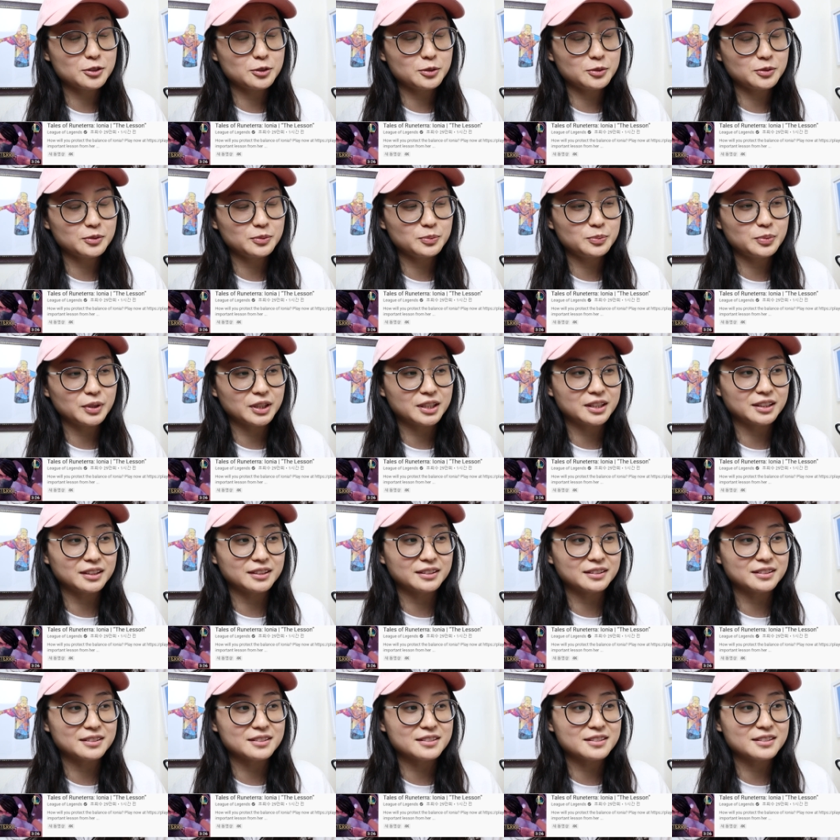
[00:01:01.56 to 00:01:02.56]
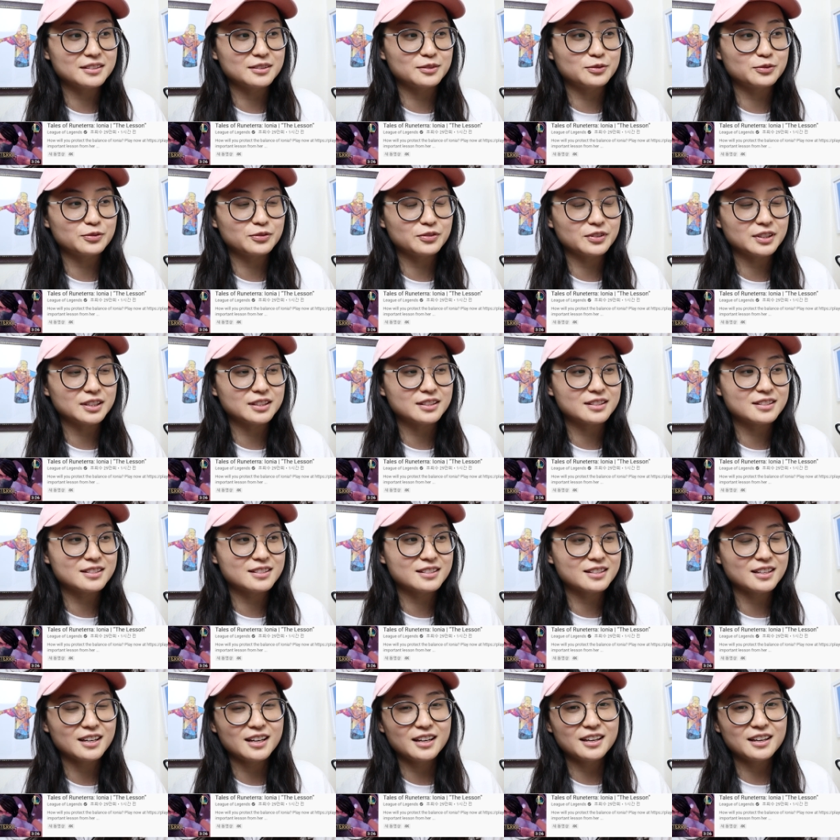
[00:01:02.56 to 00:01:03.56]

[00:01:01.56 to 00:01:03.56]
too, because if it's